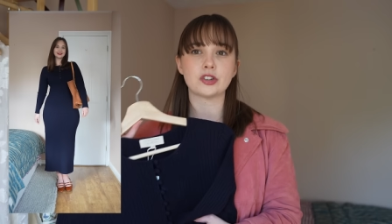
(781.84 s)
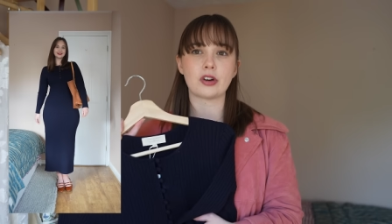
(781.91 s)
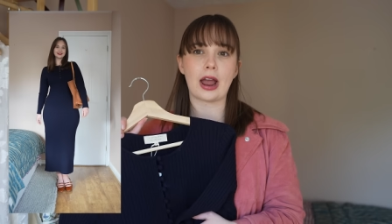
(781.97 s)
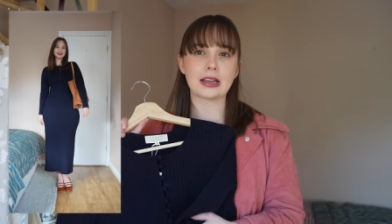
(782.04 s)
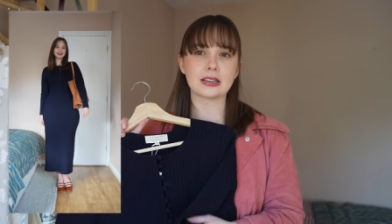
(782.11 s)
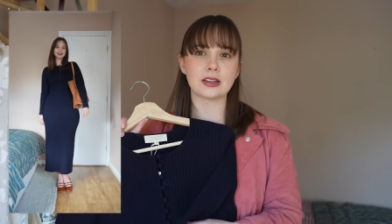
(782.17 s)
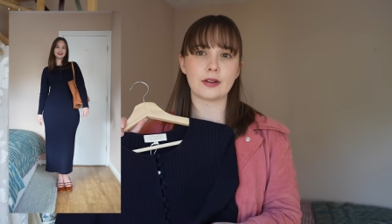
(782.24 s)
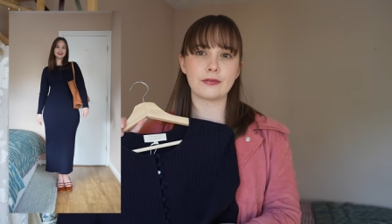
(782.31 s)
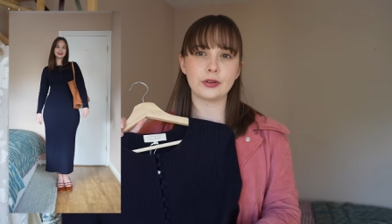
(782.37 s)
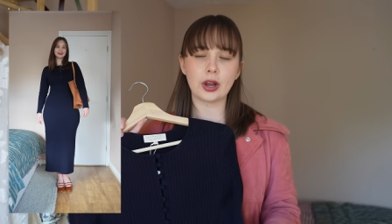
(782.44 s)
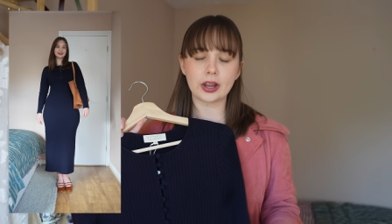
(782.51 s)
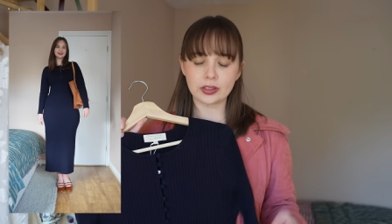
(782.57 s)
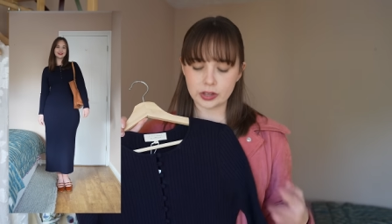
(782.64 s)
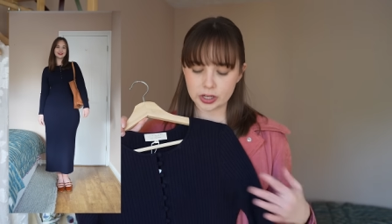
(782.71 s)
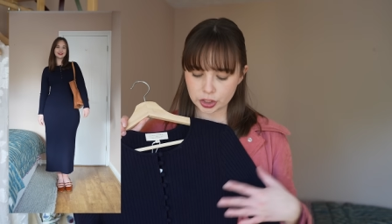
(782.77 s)
dress. I feel
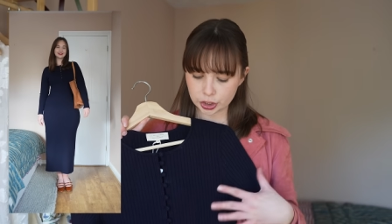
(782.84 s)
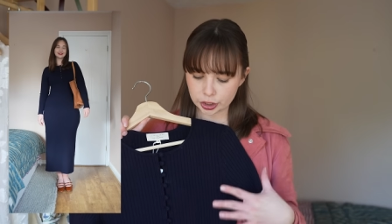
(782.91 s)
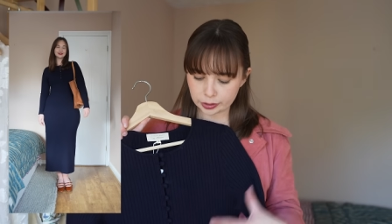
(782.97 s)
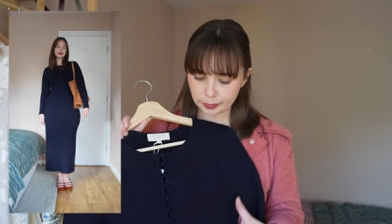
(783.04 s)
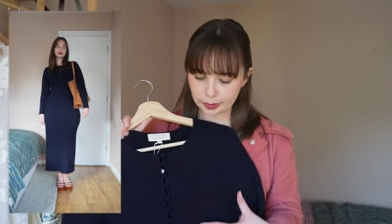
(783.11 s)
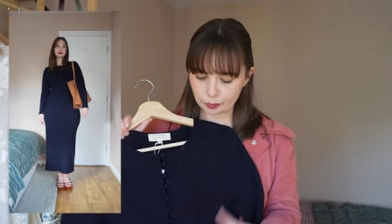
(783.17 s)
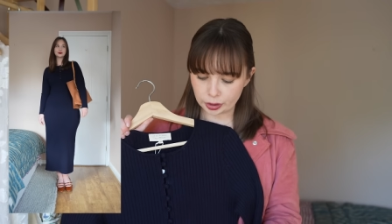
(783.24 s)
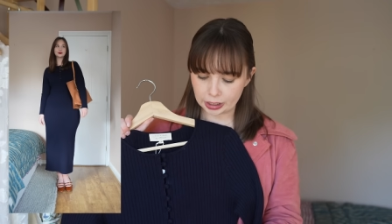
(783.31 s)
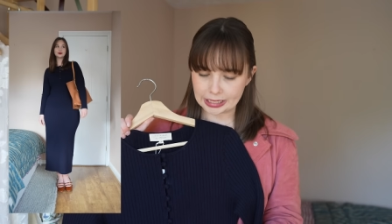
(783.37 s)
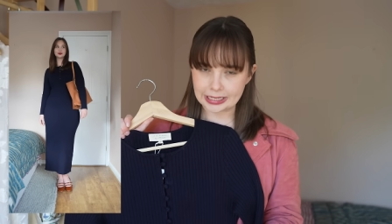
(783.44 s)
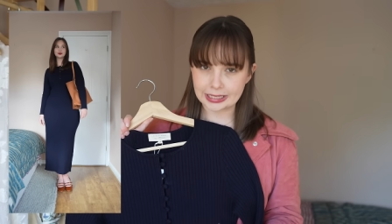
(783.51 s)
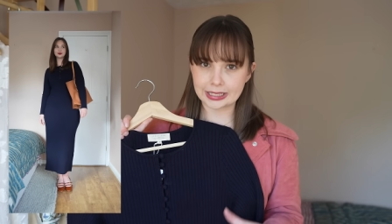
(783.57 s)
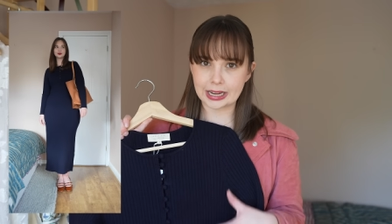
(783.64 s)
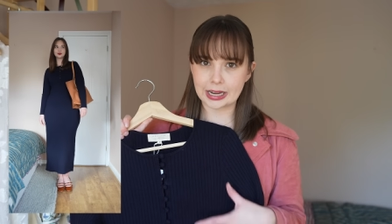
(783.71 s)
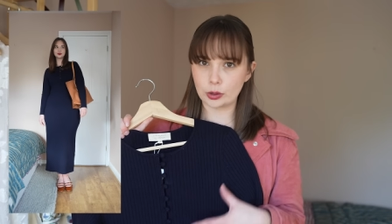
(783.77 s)
like this should have been
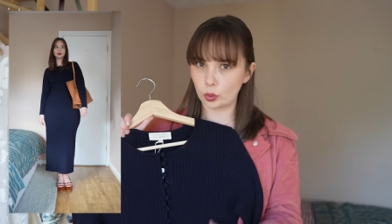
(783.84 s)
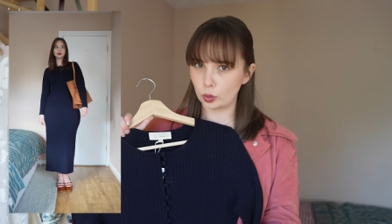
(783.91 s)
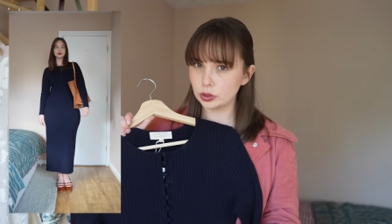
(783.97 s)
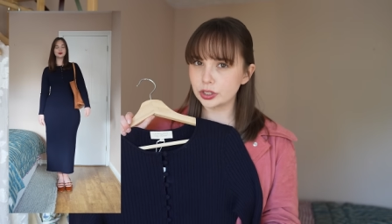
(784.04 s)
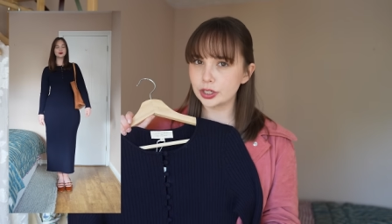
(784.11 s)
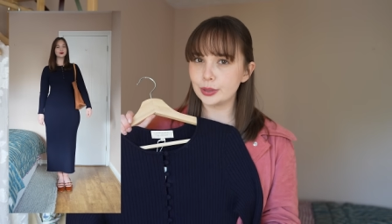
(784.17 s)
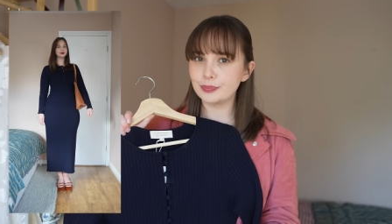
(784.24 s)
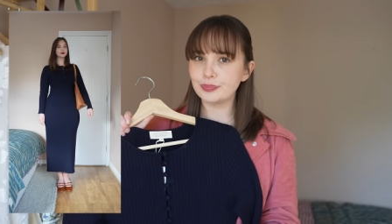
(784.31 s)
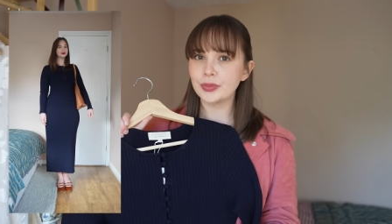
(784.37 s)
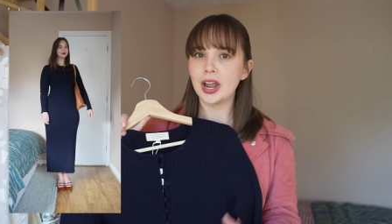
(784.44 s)
released in autumn.